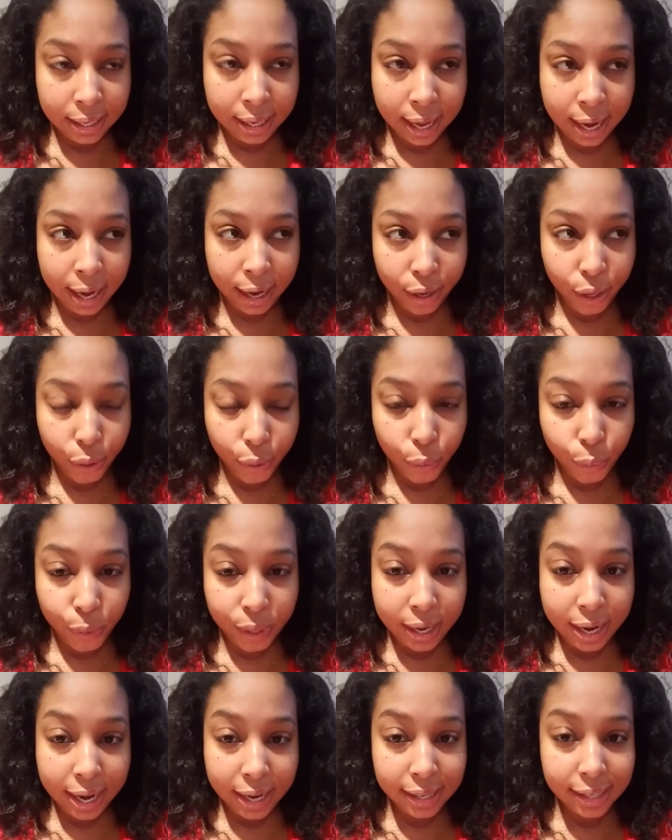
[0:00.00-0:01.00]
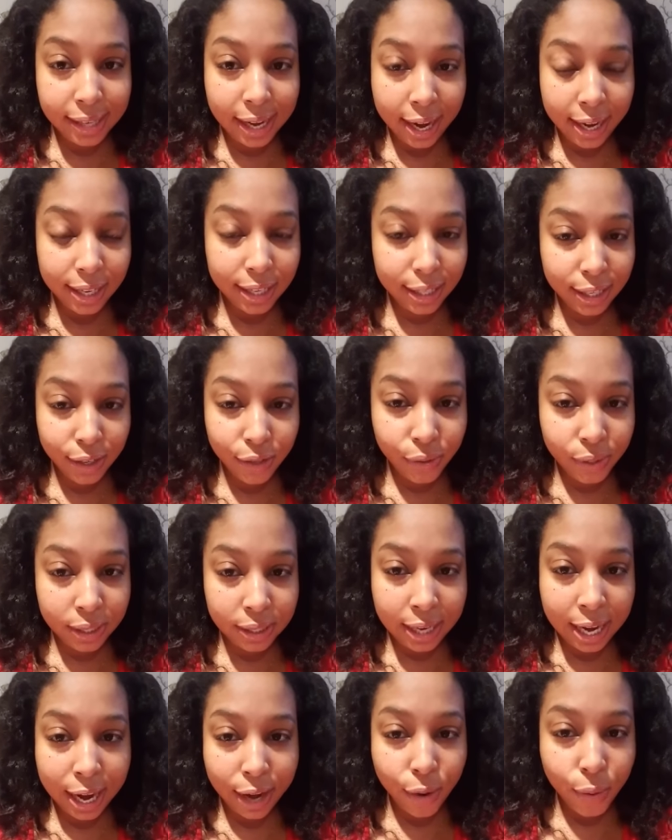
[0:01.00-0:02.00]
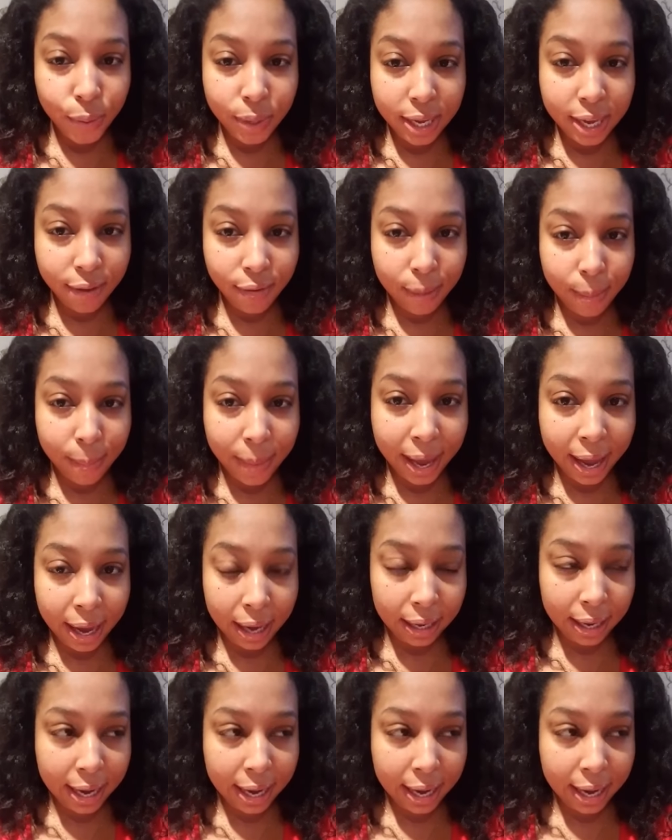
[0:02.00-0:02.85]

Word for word: Like, when they take children, they don't give them back.